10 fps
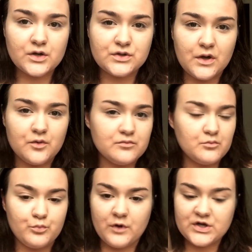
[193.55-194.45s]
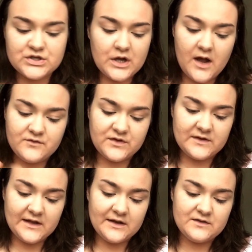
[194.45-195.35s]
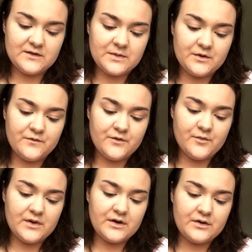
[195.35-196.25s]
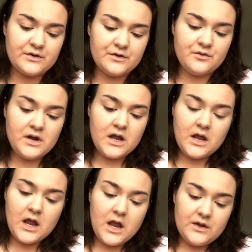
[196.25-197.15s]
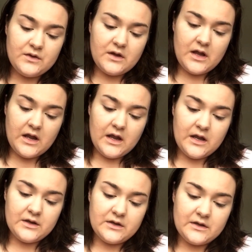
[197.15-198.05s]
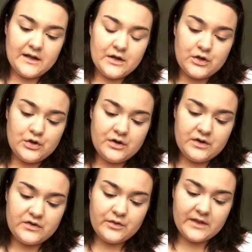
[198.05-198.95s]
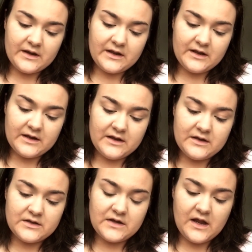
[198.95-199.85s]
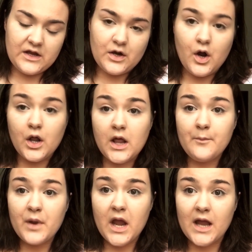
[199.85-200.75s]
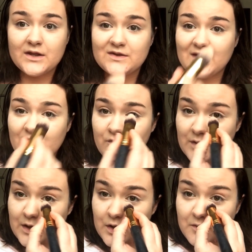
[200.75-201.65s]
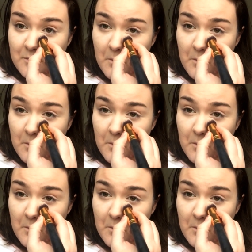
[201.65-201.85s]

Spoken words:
Don't brush it off, just let it sit there for a minute or two and let it cook so that it can take it all up and set it really good.